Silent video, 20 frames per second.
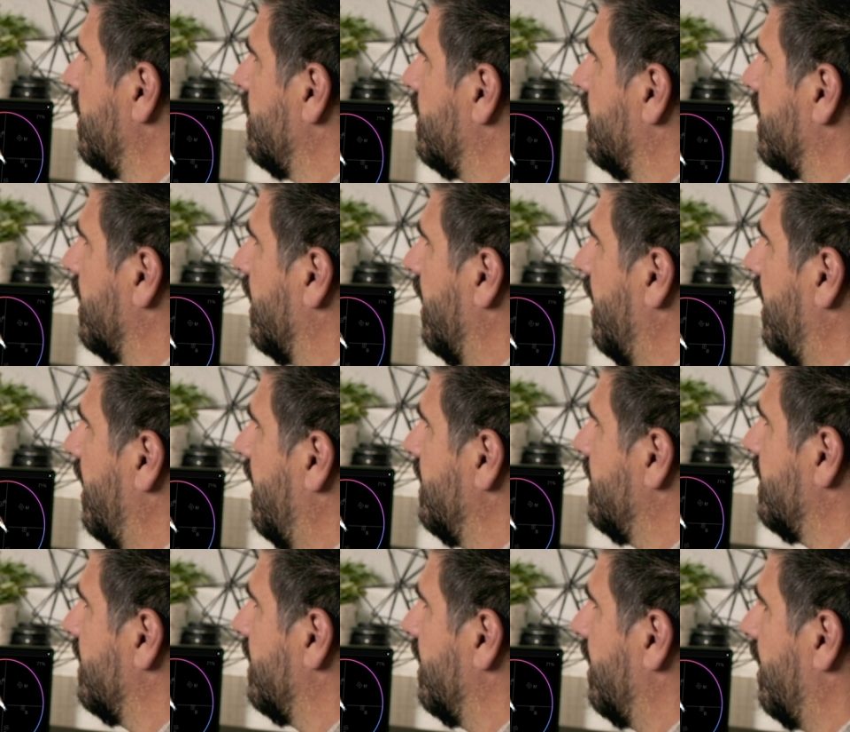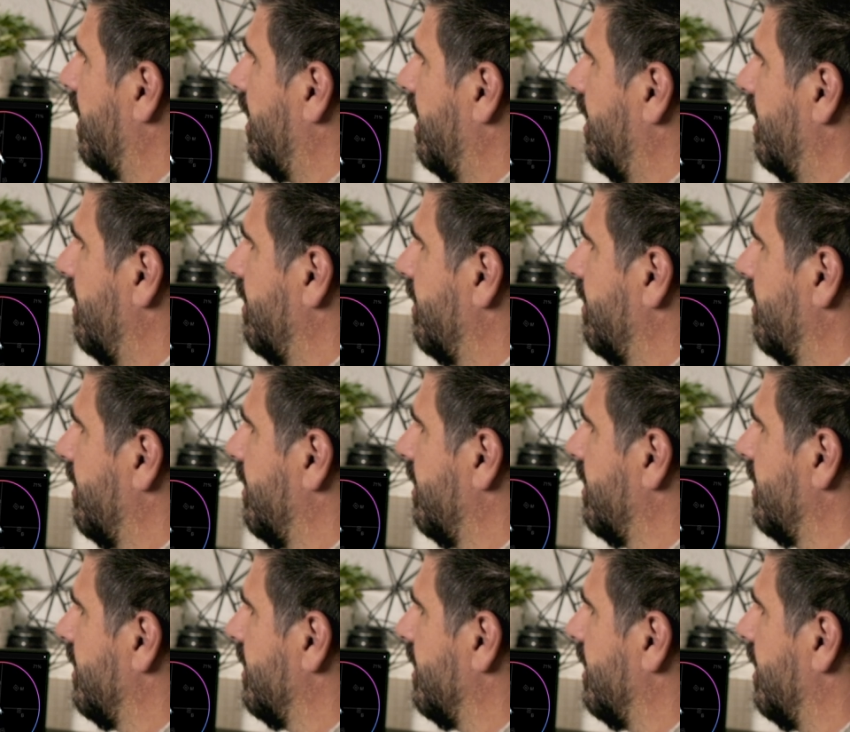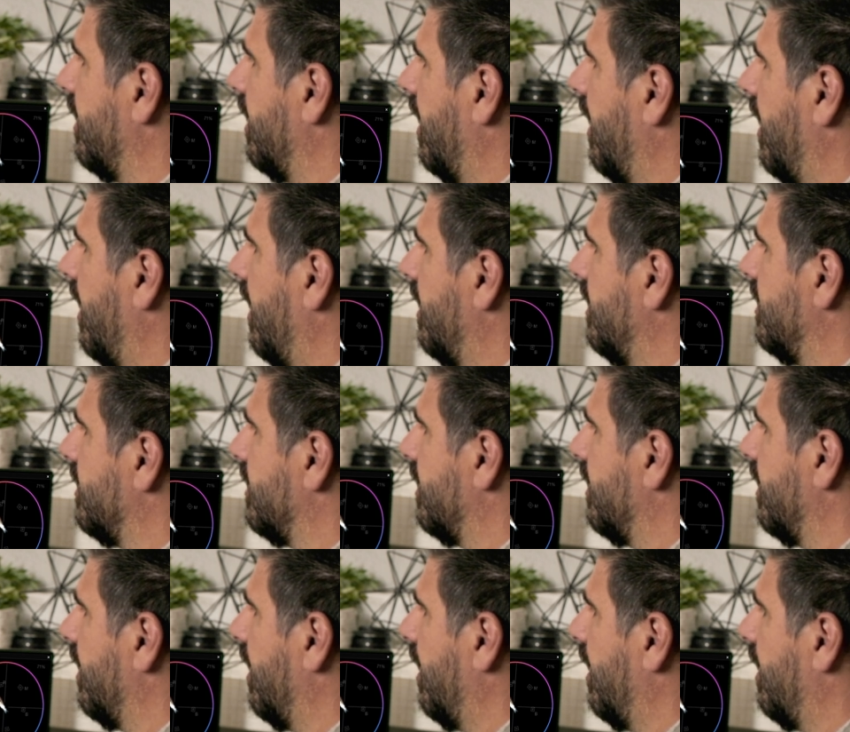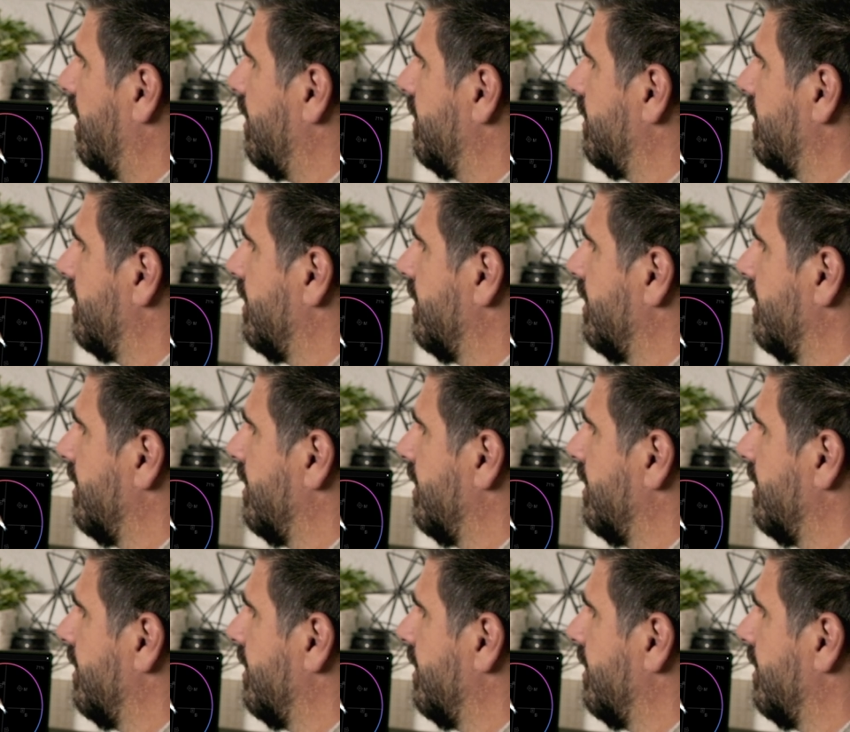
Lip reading: turn it on, turn it off, turn it on, turn it off.